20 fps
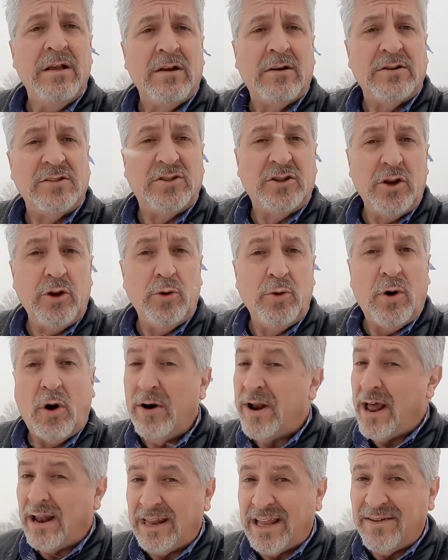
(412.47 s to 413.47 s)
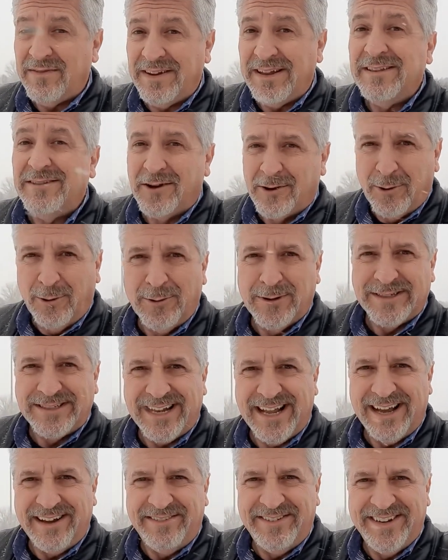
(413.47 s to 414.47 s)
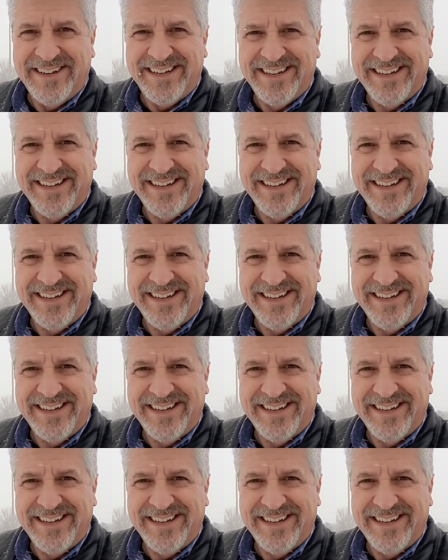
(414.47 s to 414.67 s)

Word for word: because you are now leaving the coolest life.